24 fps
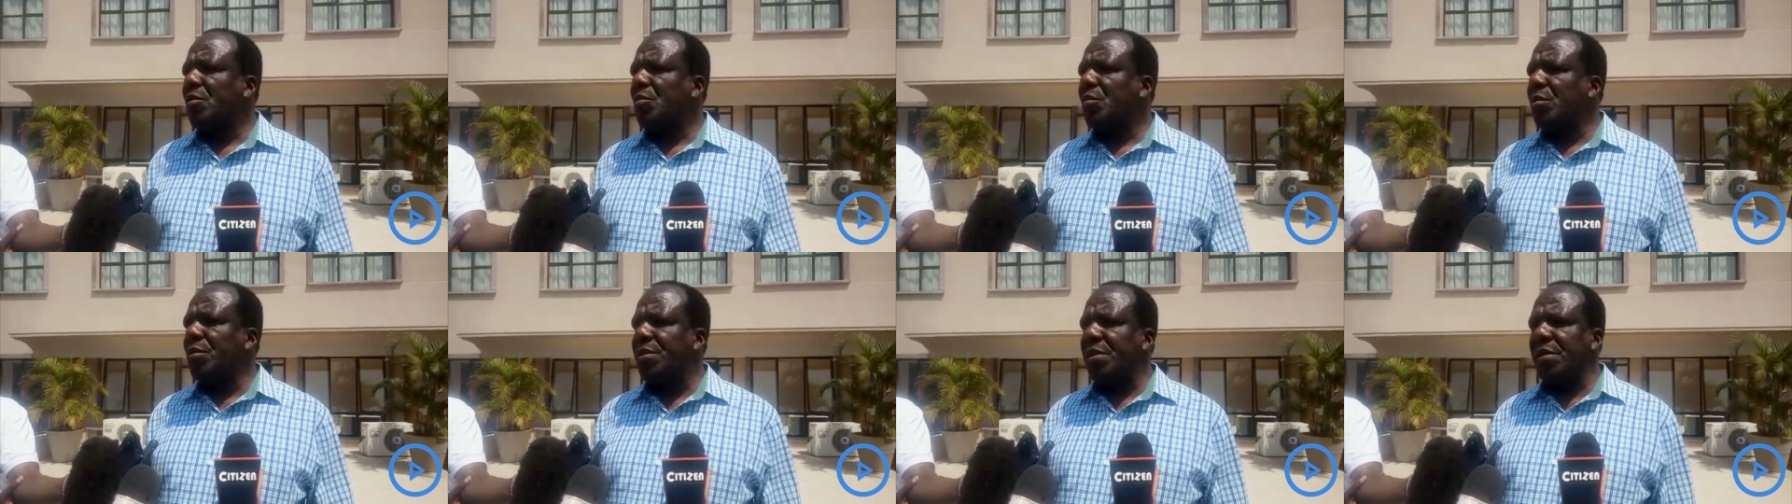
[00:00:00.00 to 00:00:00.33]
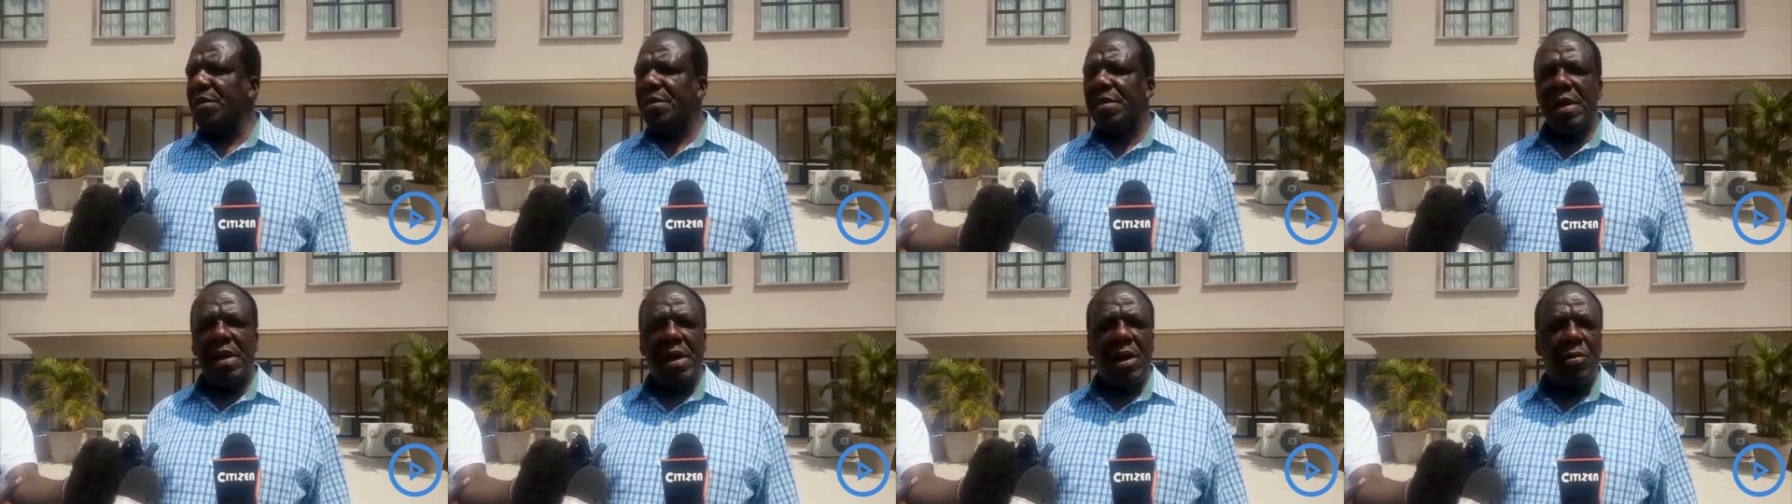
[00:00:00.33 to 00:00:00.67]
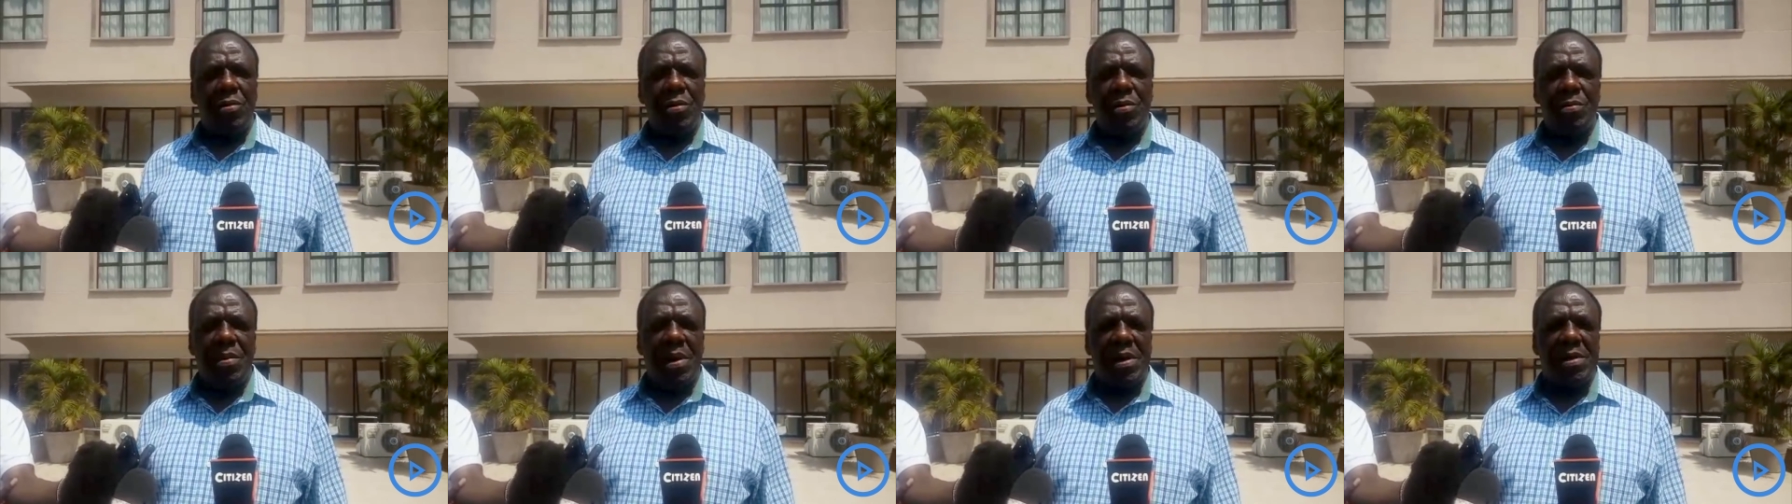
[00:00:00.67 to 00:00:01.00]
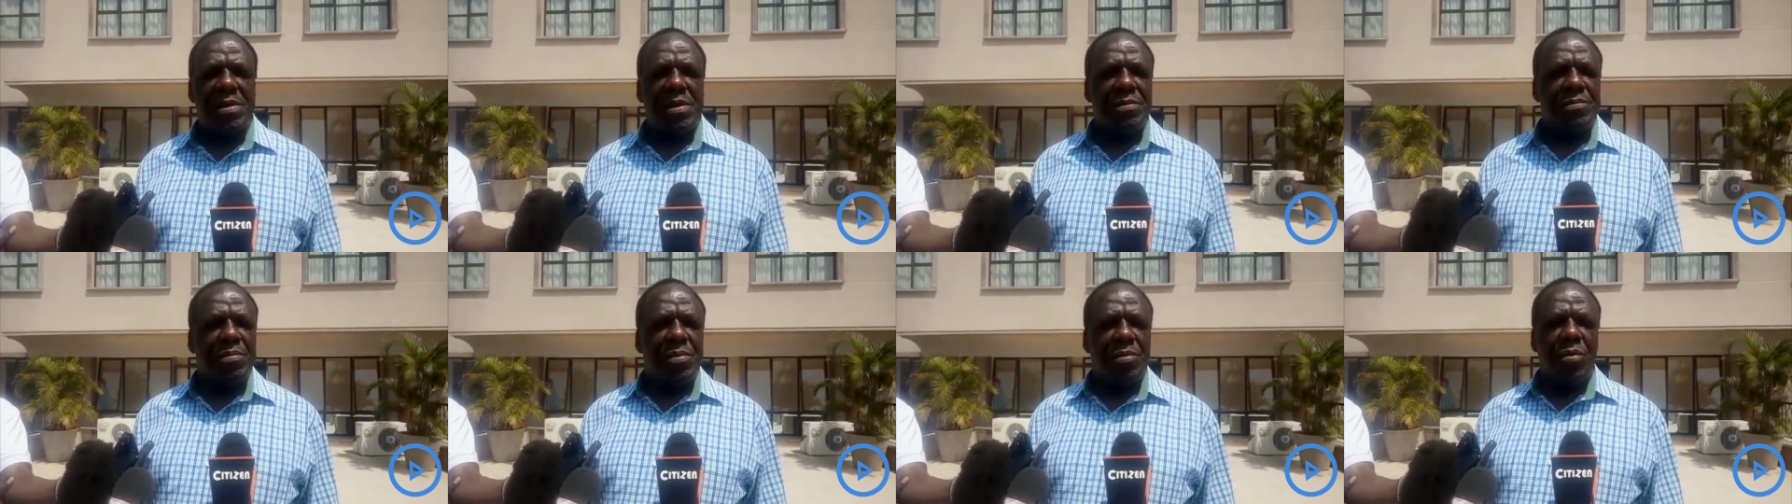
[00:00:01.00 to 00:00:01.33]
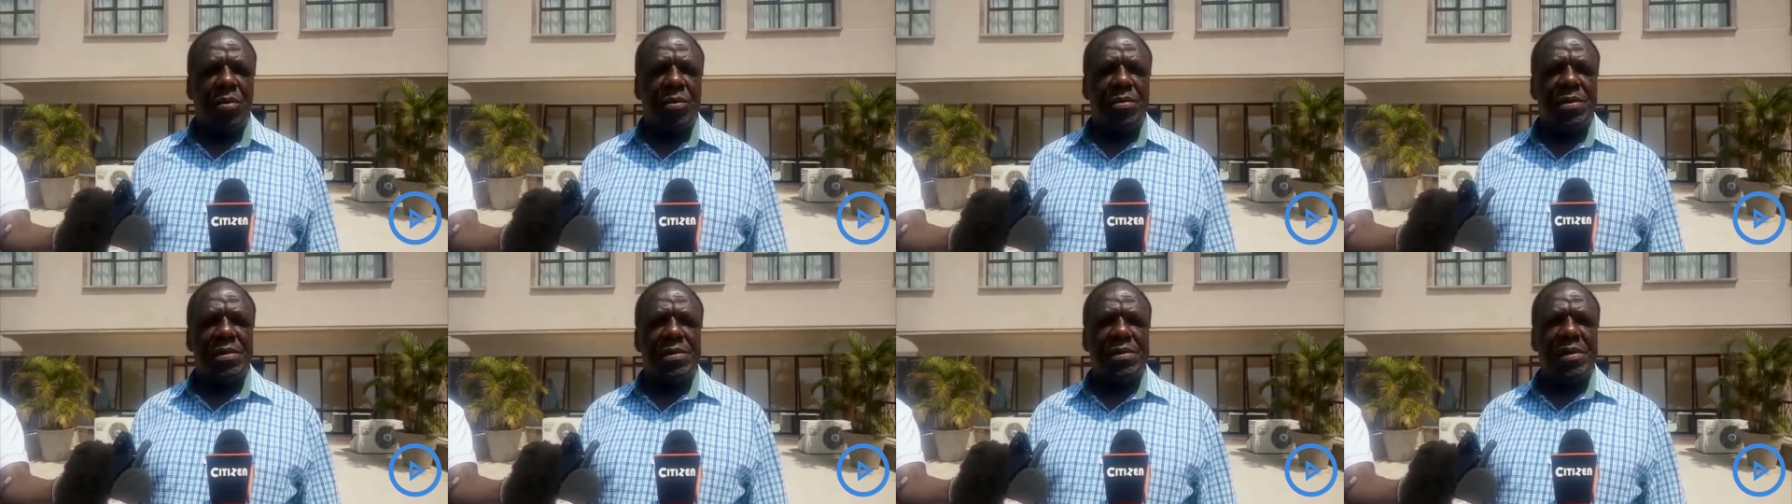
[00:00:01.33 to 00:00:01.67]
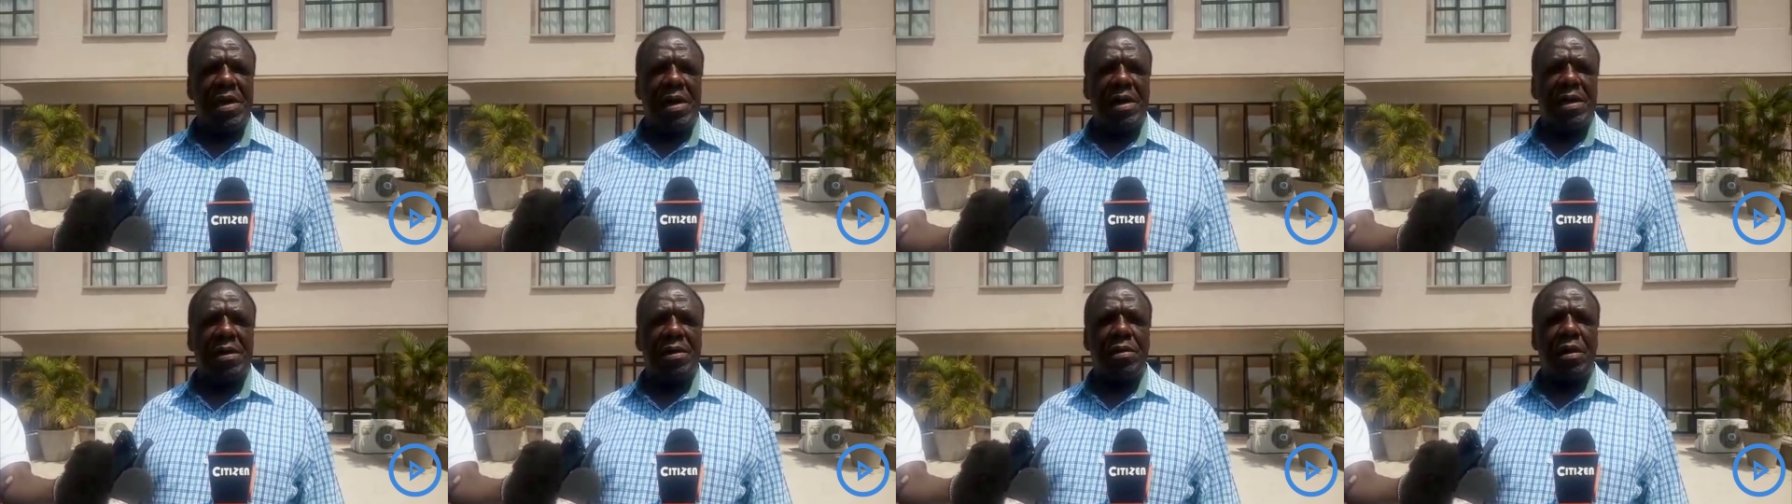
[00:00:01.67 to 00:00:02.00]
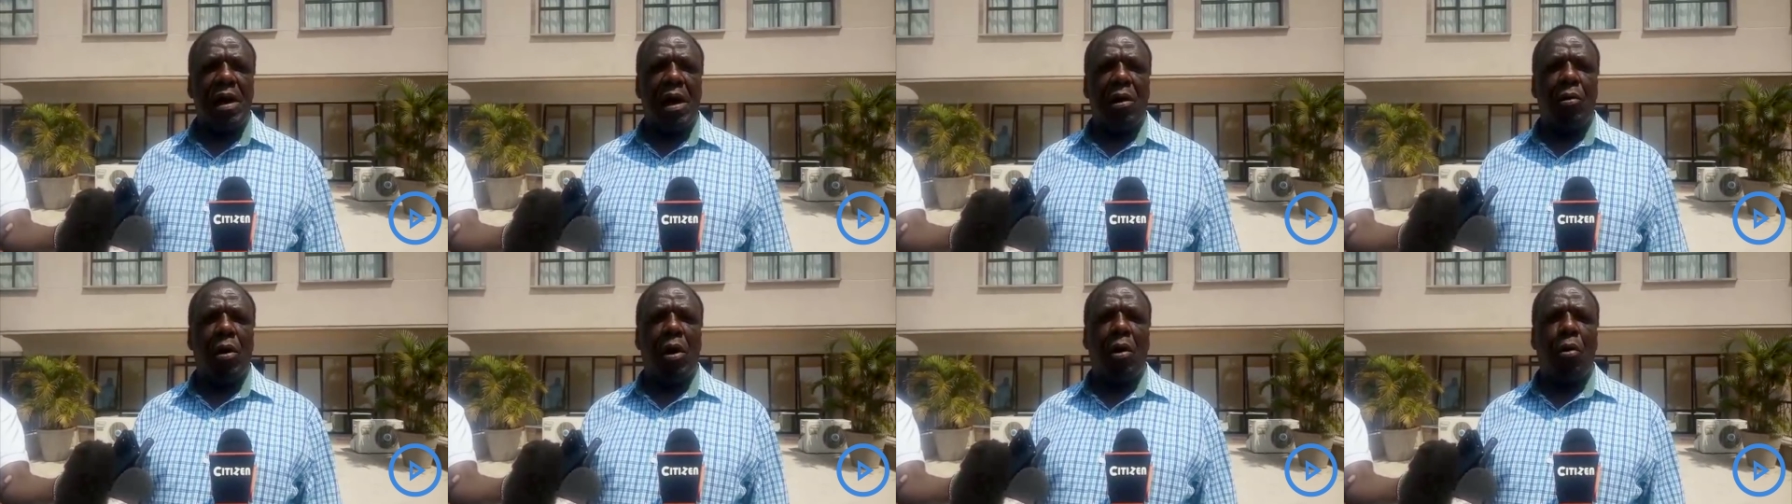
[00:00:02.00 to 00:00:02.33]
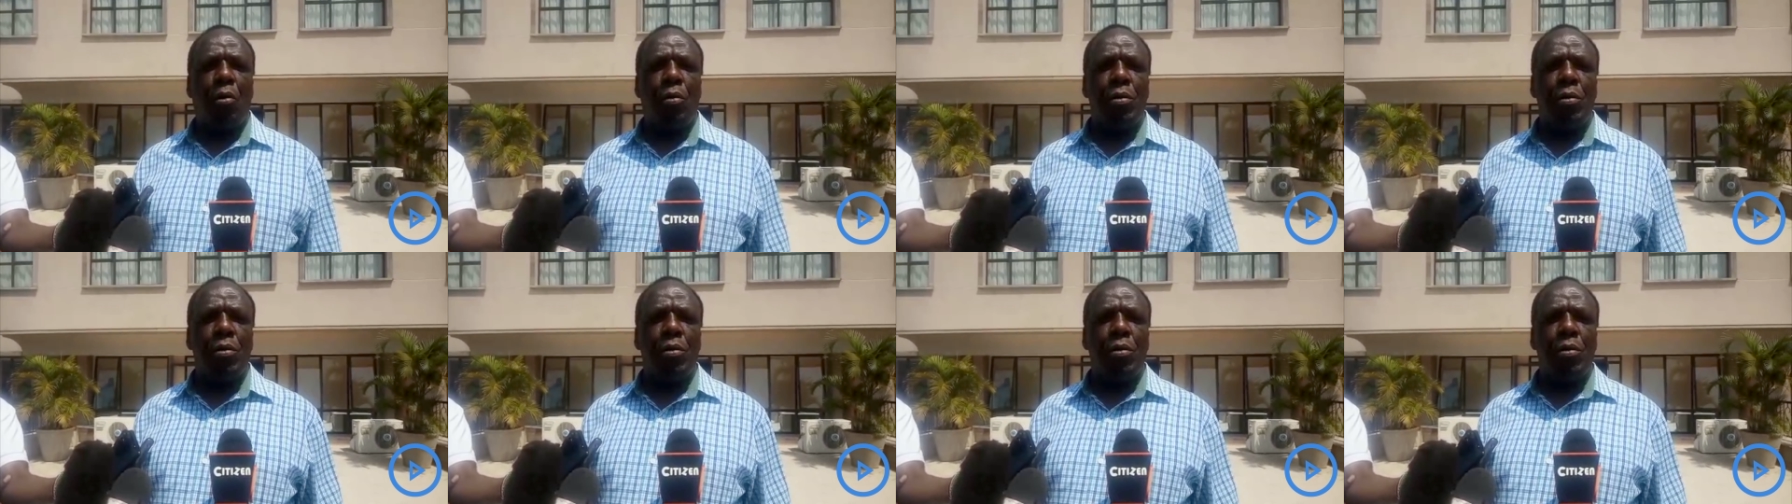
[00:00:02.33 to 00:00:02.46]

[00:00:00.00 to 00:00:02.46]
within the county budget, because these are our